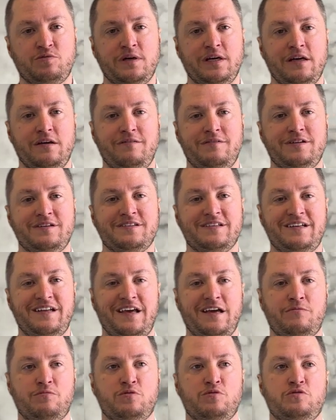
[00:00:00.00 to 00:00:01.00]
wave is then
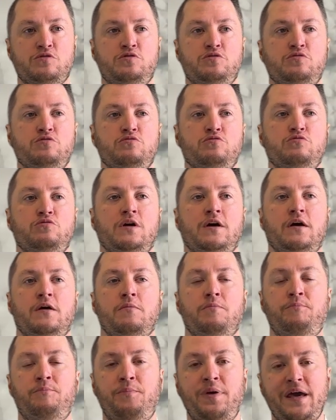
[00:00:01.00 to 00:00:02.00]
able to
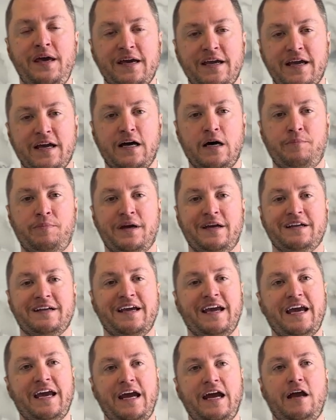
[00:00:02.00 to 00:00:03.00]
pick up and
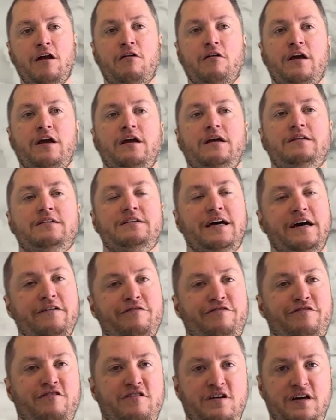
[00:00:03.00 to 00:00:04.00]
carry
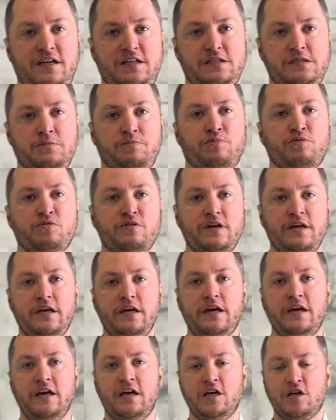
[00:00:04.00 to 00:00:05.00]
tephra and
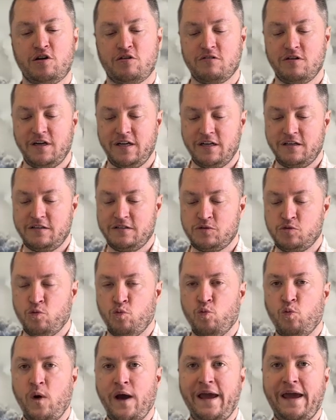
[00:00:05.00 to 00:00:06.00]
debris, creating this
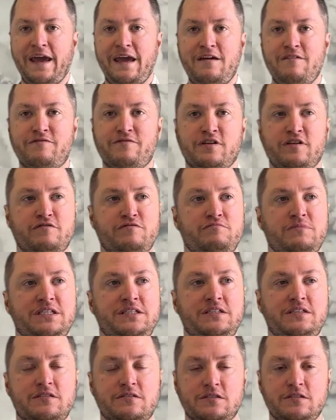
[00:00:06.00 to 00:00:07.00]
wave of
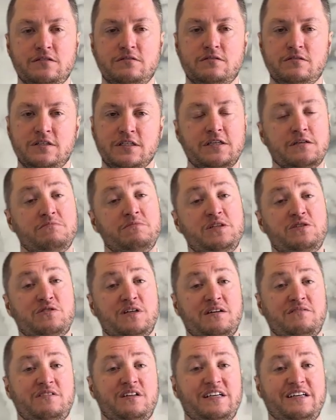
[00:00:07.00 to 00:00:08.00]
material that can be
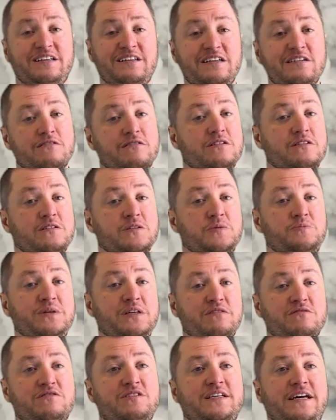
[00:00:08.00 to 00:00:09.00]
traveling at nearly the
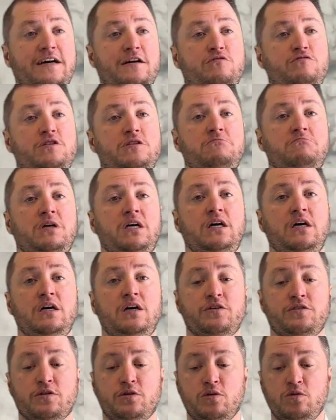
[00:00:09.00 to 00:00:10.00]
speed of sound.
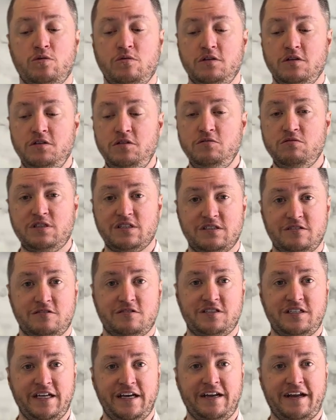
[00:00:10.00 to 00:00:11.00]
So you can
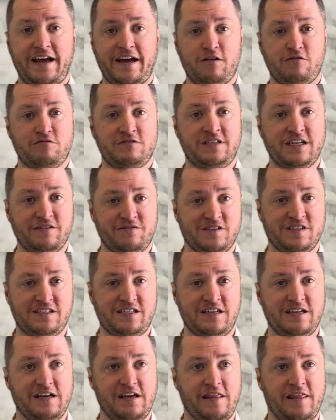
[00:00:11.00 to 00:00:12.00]
understand how
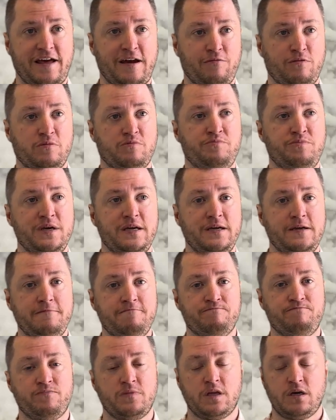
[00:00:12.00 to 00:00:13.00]
devastating that would be.
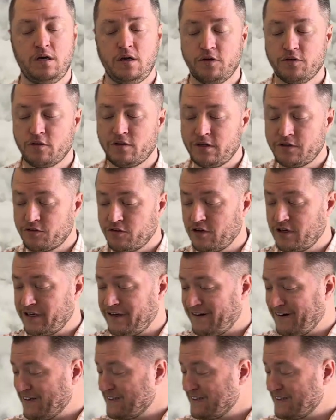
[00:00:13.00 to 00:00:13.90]
So let's look at an